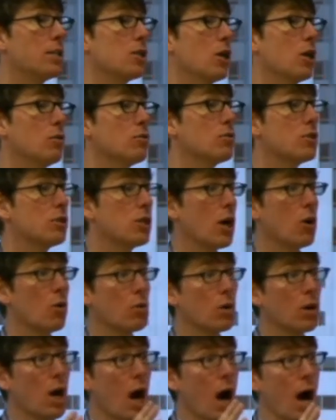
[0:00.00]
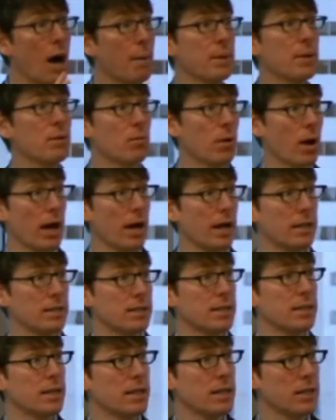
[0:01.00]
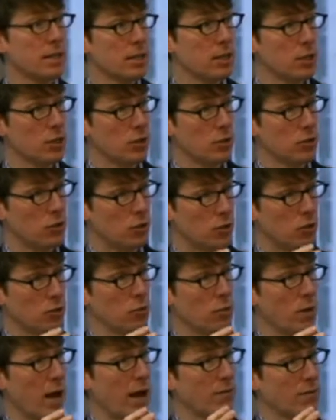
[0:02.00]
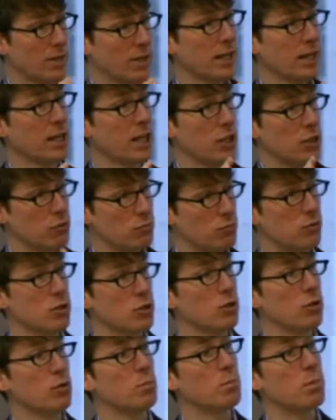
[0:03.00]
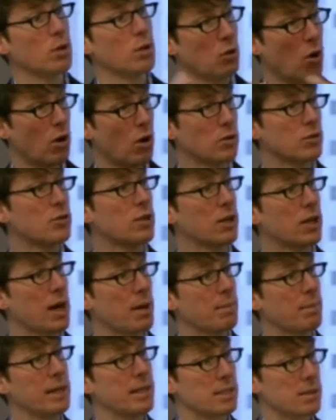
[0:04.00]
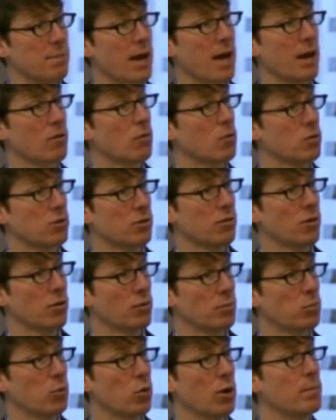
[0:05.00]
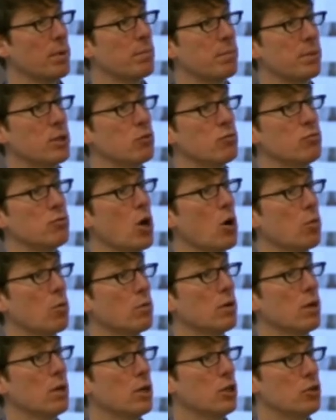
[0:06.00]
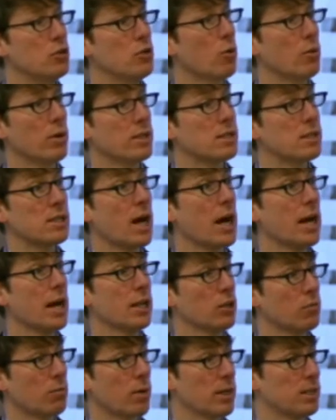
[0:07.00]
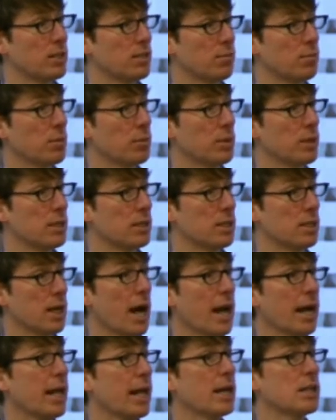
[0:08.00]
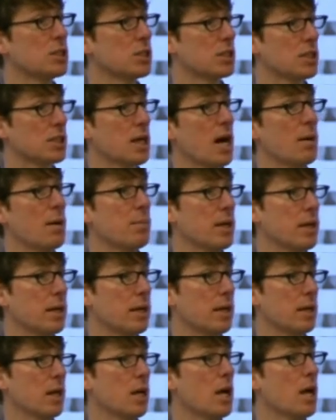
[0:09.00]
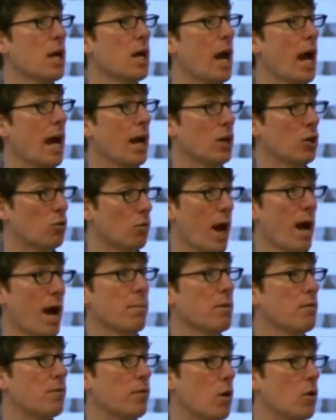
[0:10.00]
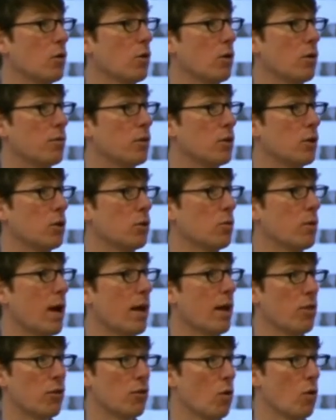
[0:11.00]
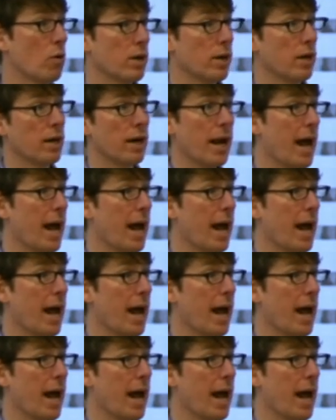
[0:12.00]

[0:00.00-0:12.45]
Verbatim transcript: So so copyright you everything that you do belongs to the company as a matter of course of your employment, but you don't you don't assign your rights of publicity. I can't just come in and grab a photo of you and throw it in an